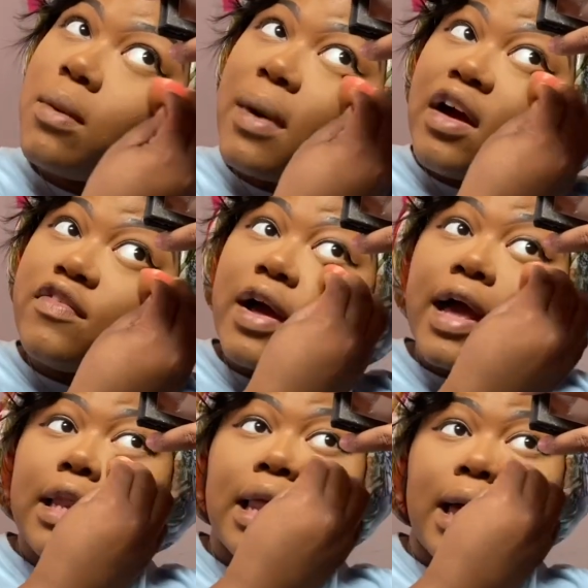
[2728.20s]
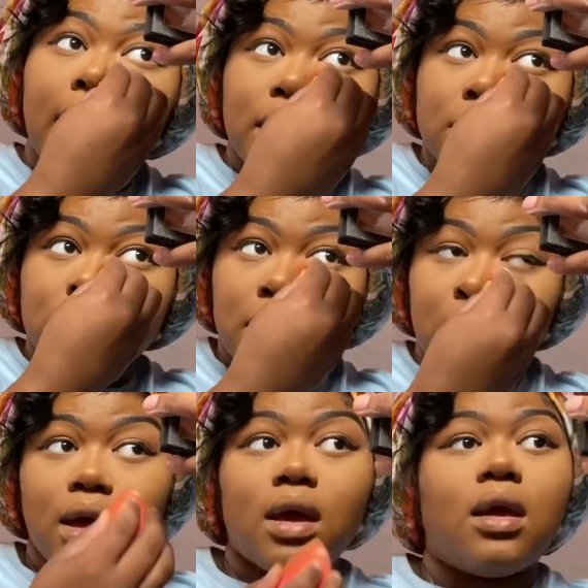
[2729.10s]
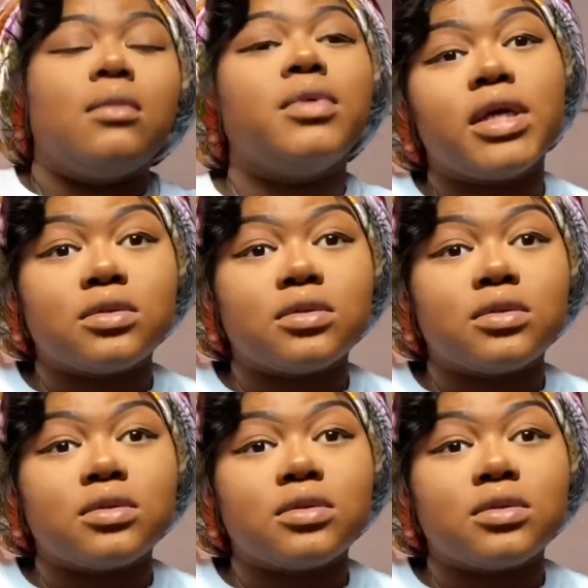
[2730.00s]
my fine lines, because